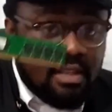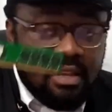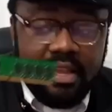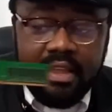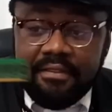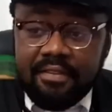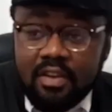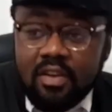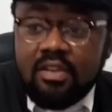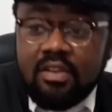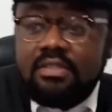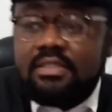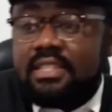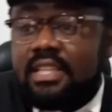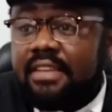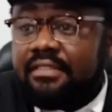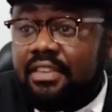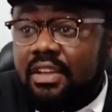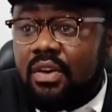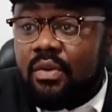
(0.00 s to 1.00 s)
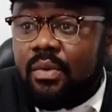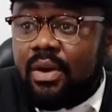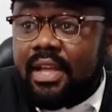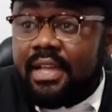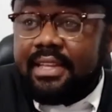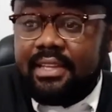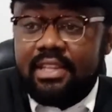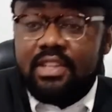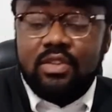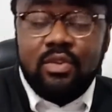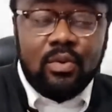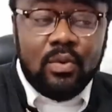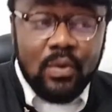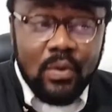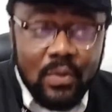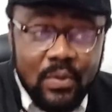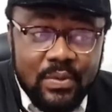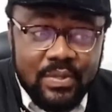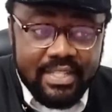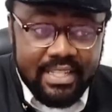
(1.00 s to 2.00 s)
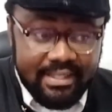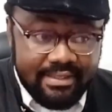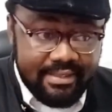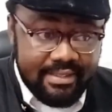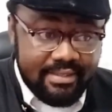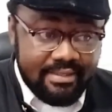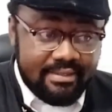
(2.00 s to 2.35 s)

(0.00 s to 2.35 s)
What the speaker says: If you don't save your work, you will lose it.